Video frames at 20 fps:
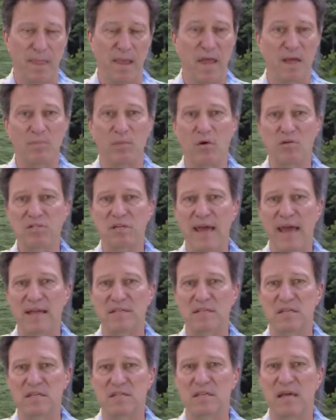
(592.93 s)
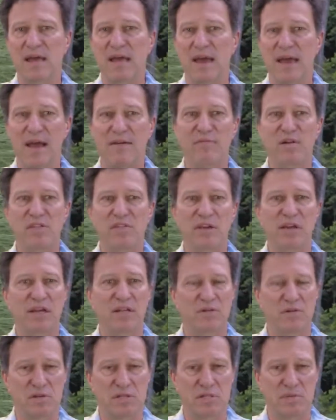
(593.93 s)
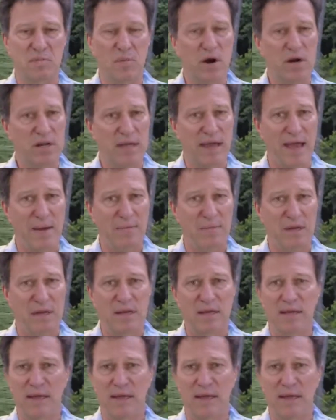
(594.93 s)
In most cases, everything in your smart cabinet